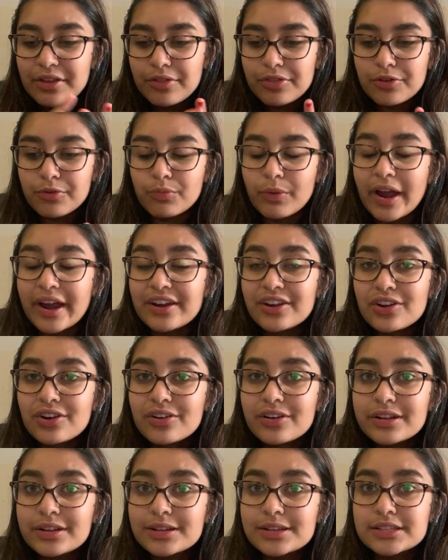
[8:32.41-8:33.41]
The
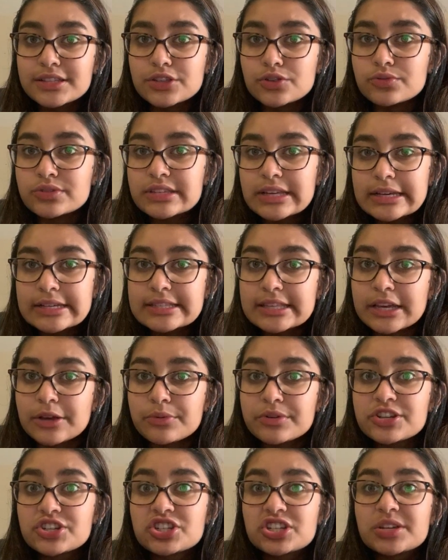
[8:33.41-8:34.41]
writer is using his
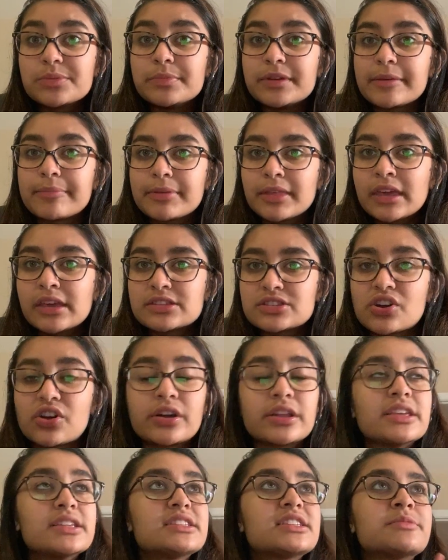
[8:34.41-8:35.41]
language to manipulate his
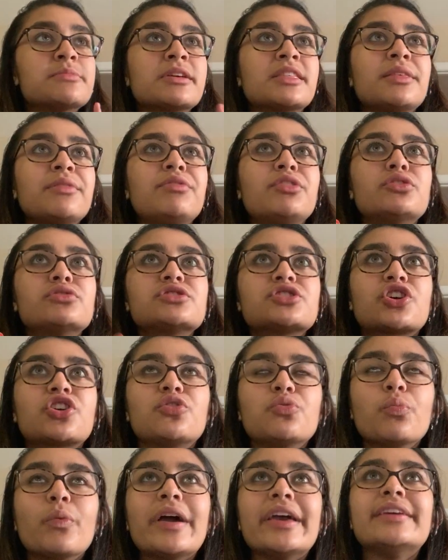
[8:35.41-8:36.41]
audience to make them feel a
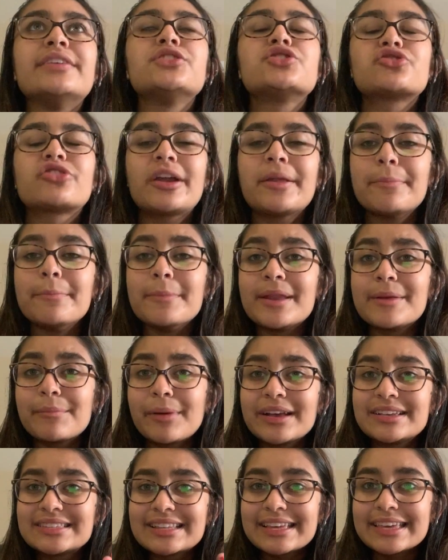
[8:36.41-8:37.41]
certain way. He's trying to
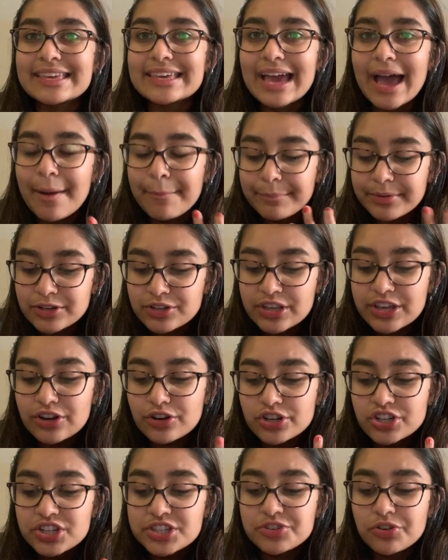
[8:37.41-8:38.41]
minimize the gap, but he or
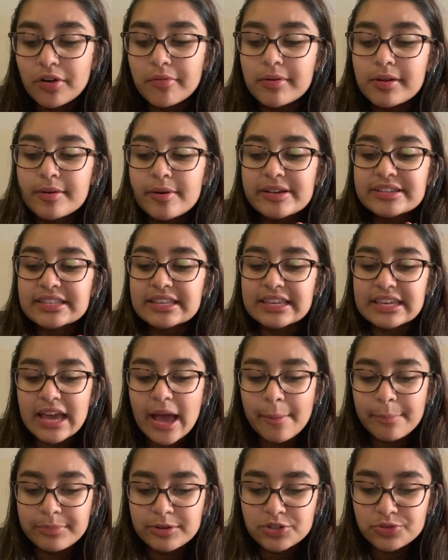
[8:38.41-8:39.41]
she's trying to minimize the
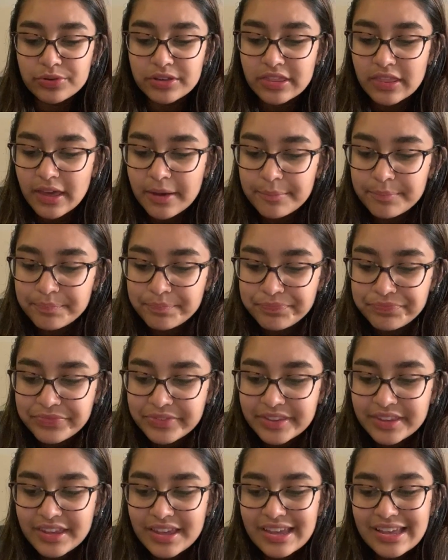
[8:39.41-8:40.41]
gap between them.
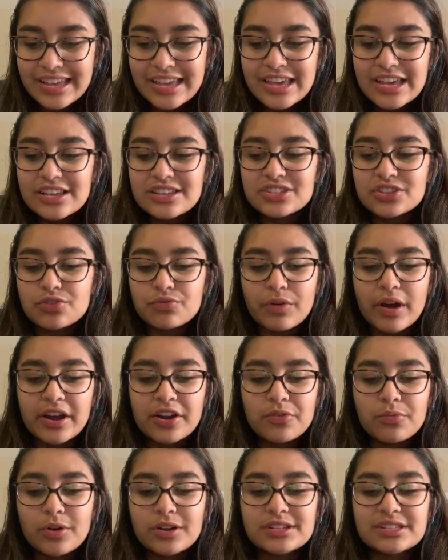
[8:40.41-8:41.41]
So the
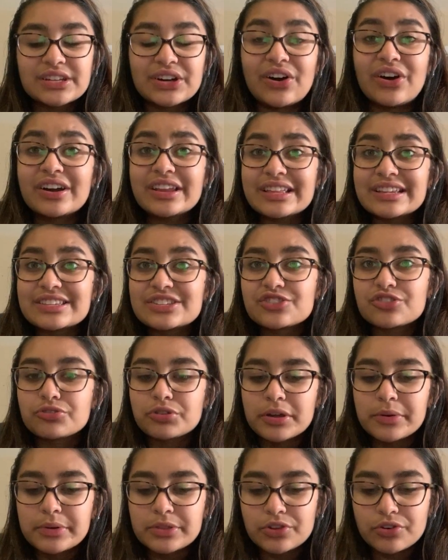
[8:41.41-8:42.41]
writer wants the audience to
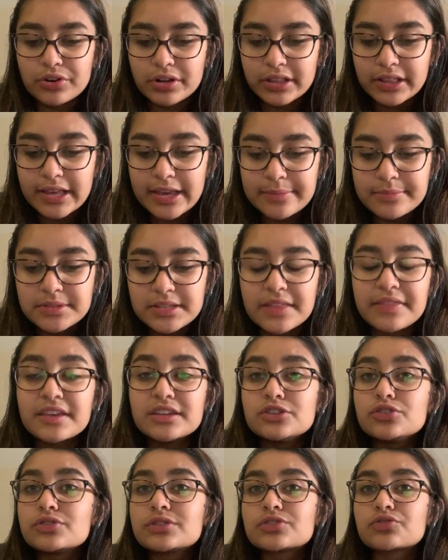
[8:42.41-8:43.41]
agree with their claims, and they
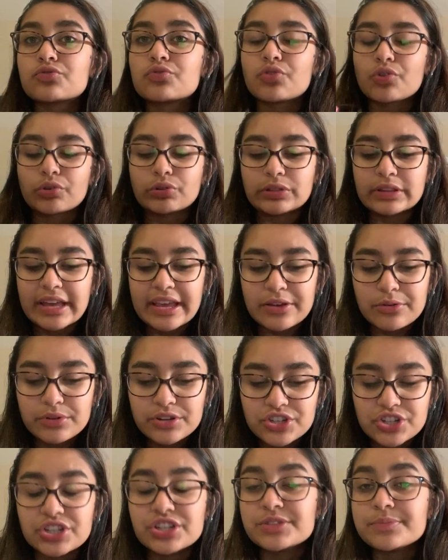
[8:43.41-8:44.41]
do this through their
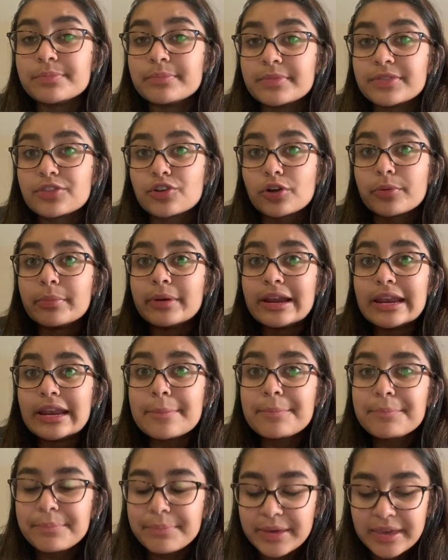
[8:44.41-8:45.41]
language. They're
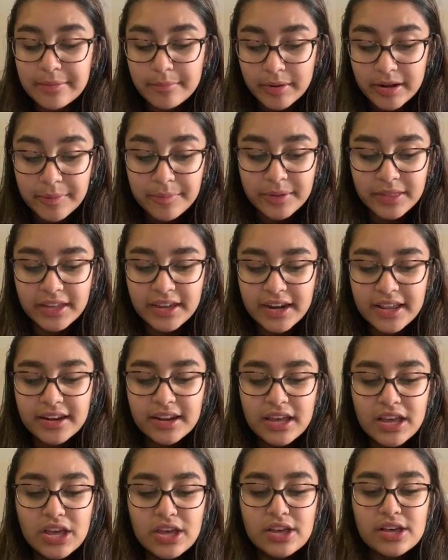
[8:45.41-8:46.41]
being manipulated.
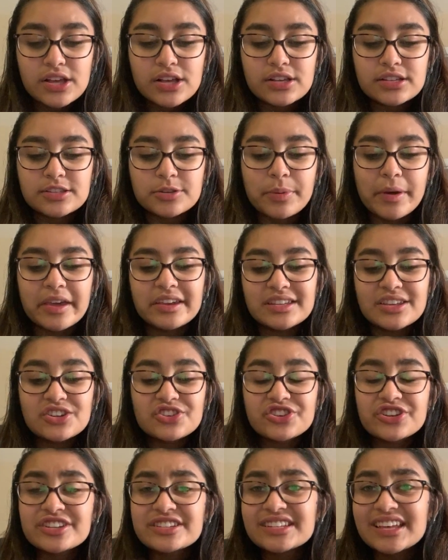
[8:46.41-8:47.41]
So pay
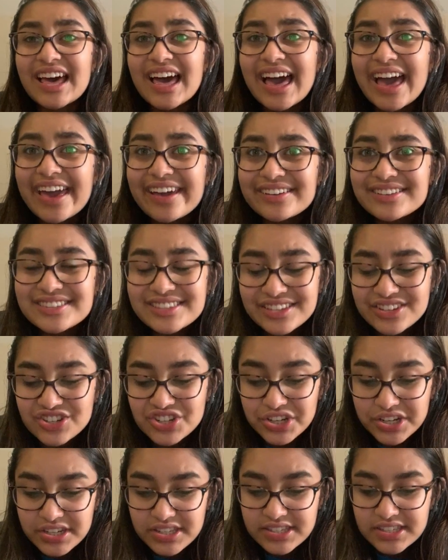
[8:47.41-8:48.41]
attention to
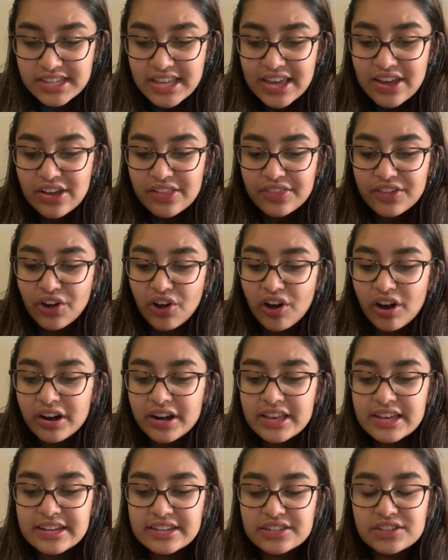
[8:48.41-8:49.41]
exigence. The
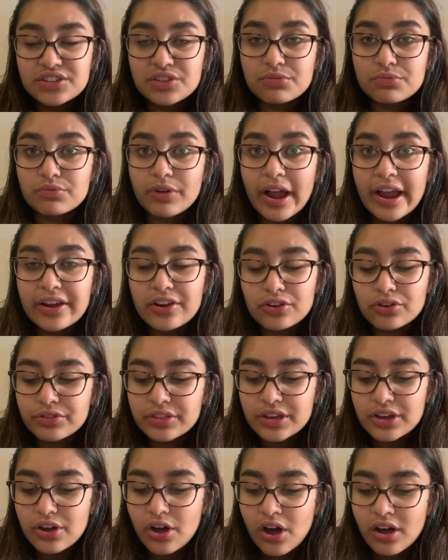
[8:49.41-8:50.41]
audience, the writer,
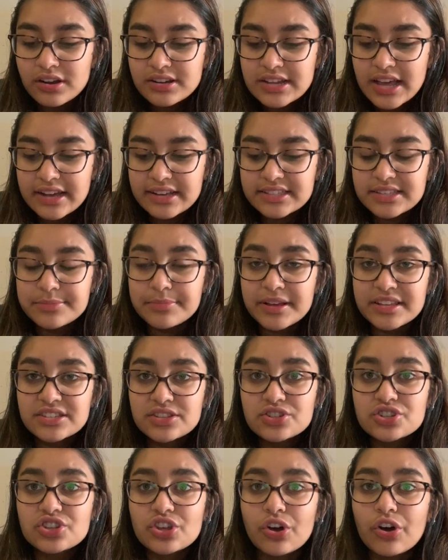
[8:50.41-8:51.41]
the context, the
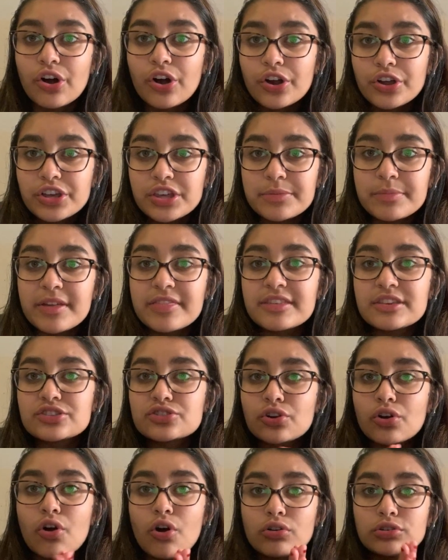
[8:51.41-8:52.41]
message, the argument. These
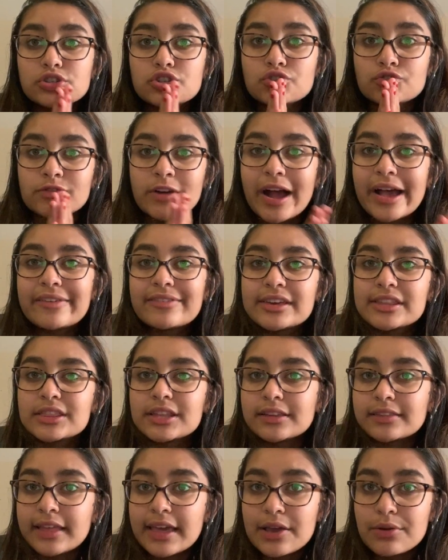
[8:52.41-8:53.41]
are all driving
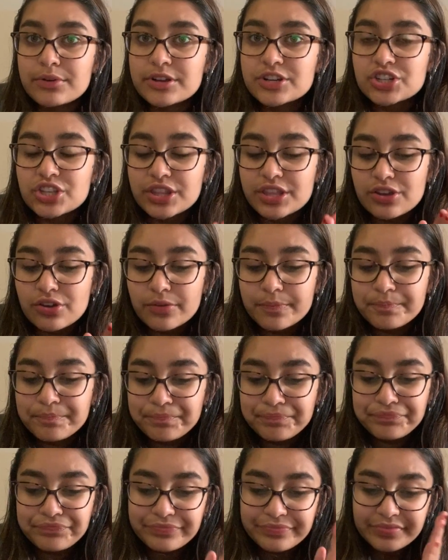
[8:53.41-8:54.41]
the language and the
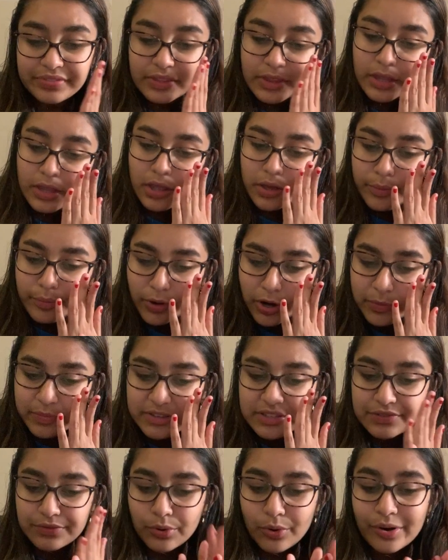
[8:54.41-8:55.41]

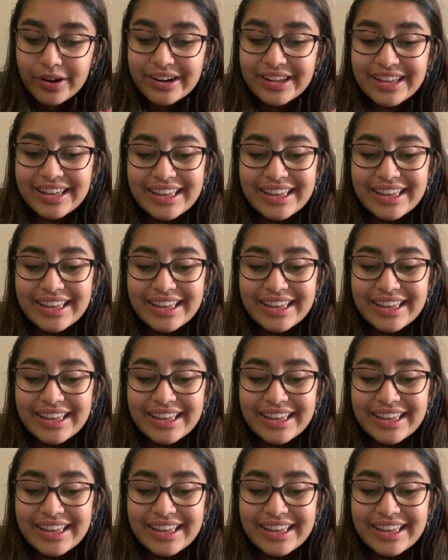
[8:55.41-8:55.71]
purpose for it.